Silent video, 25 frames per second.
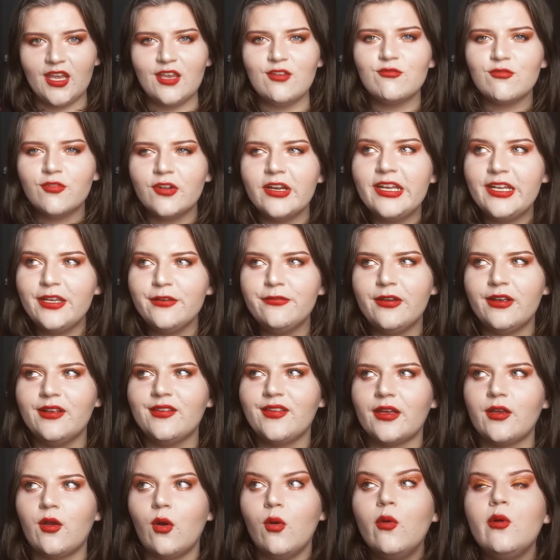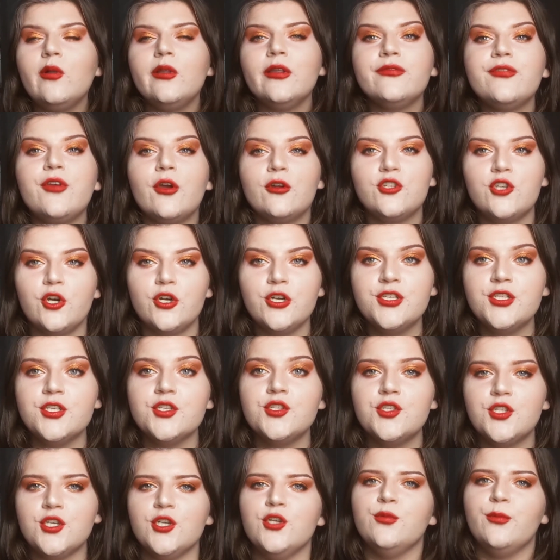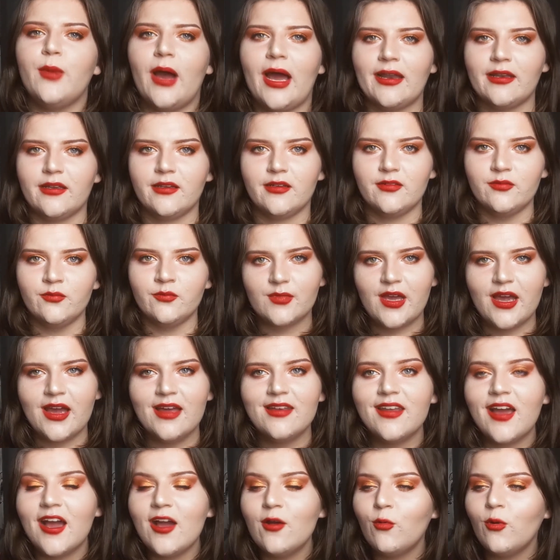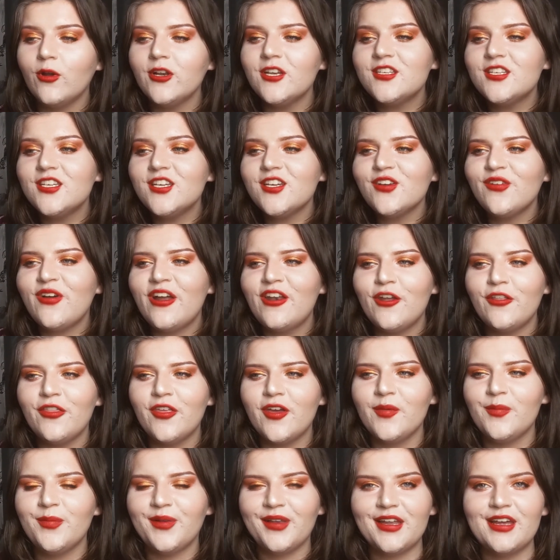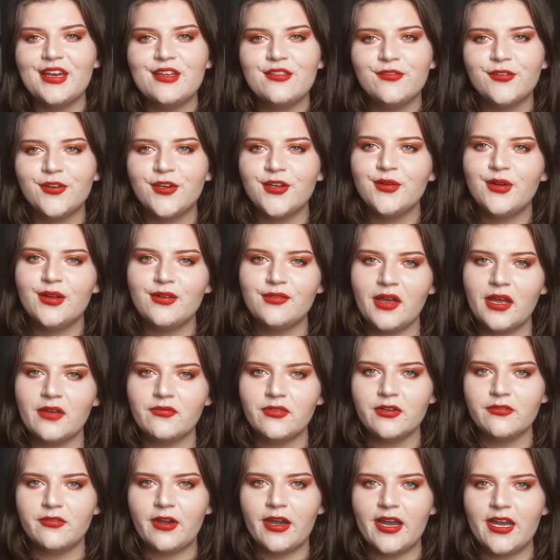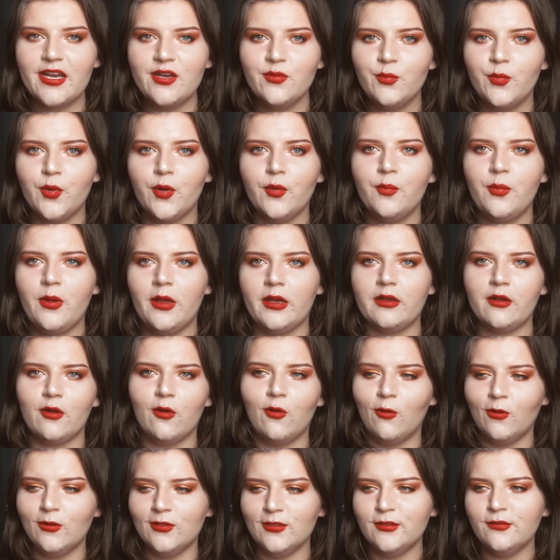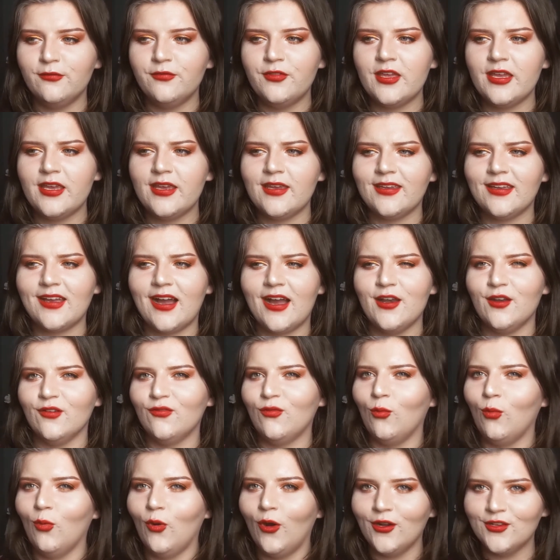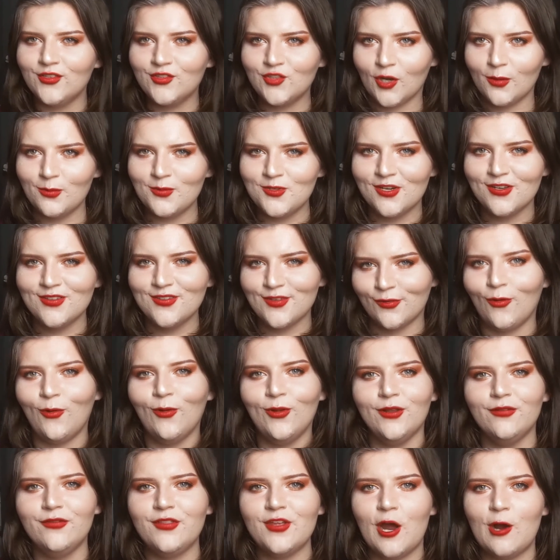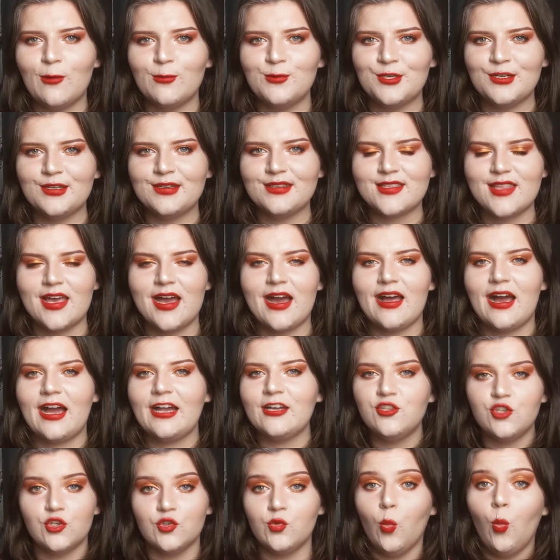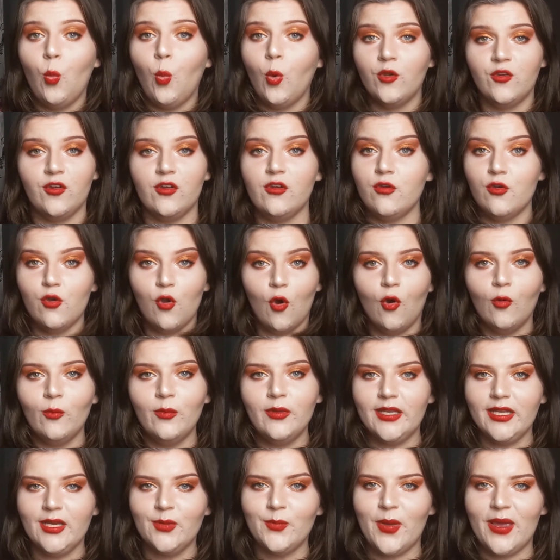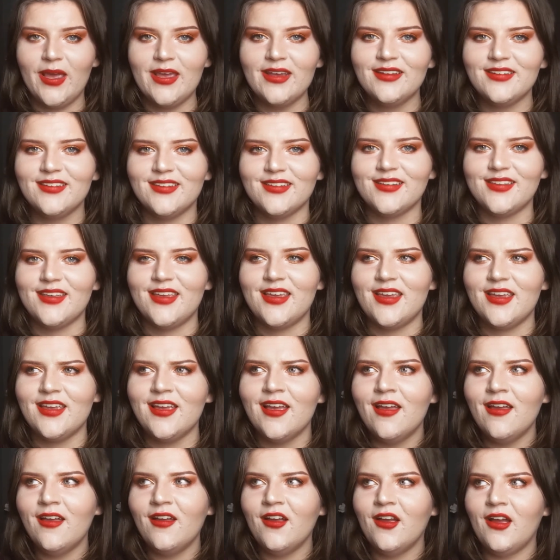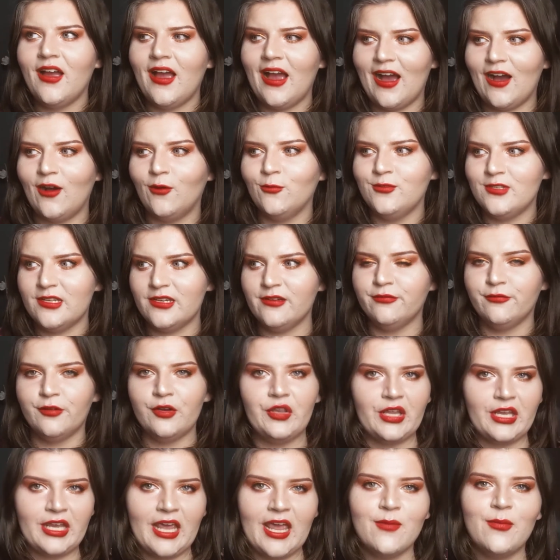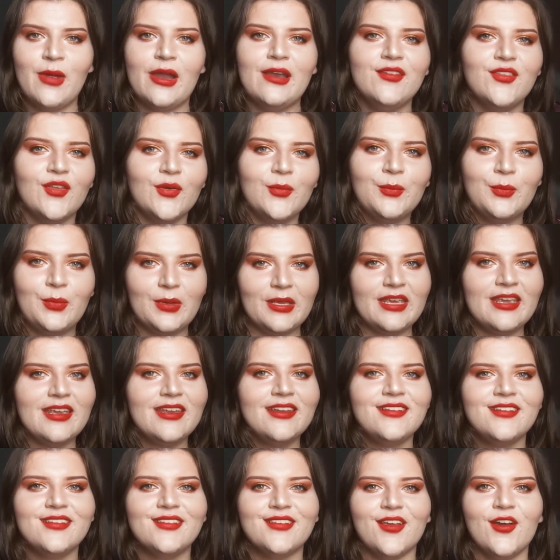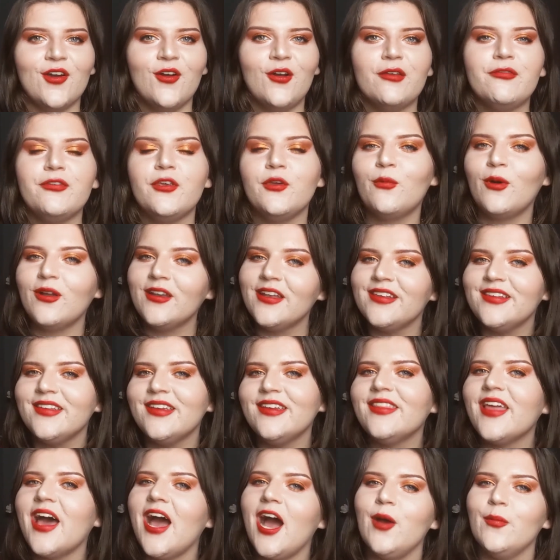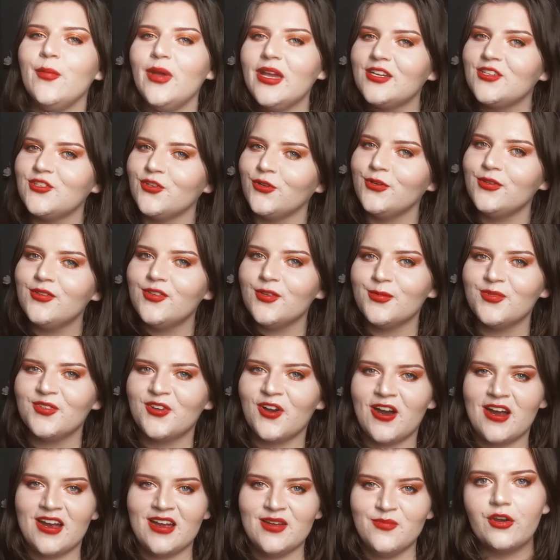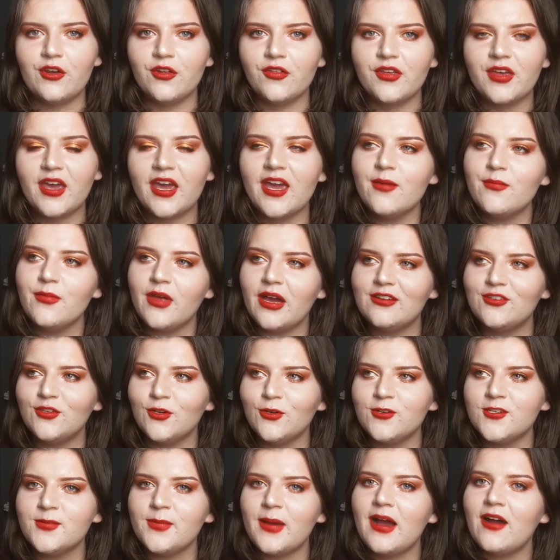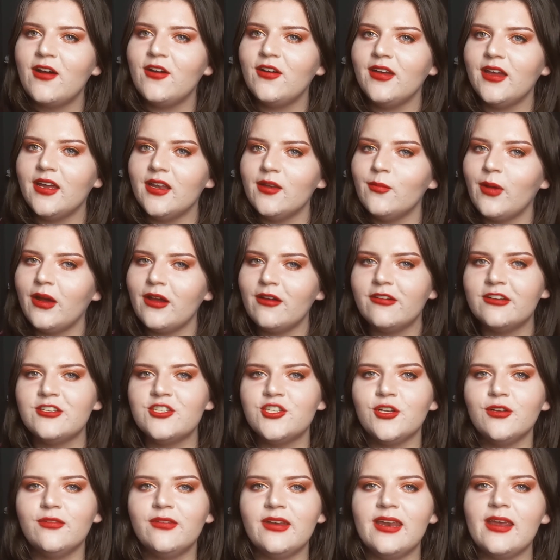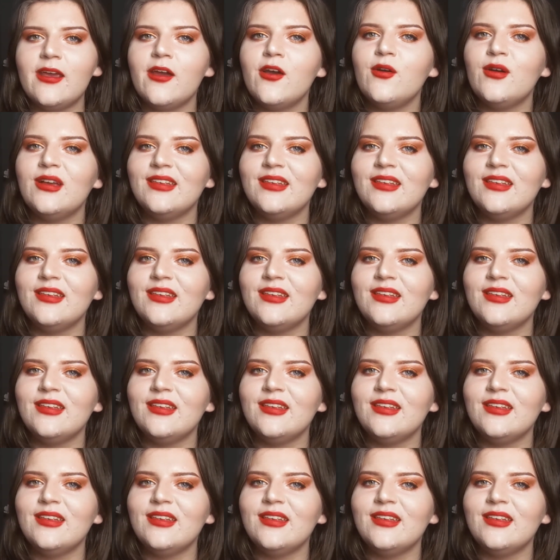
It really feels like all of your choices do matter. And I want to do another playthrough of Heavy Rain, but pick all of the kind of worst options or all of the options that I just wouldn't normally pick to see how different the game ends up being. So if you want to see that, make sure you subscribe. Another game that I talked about in my original video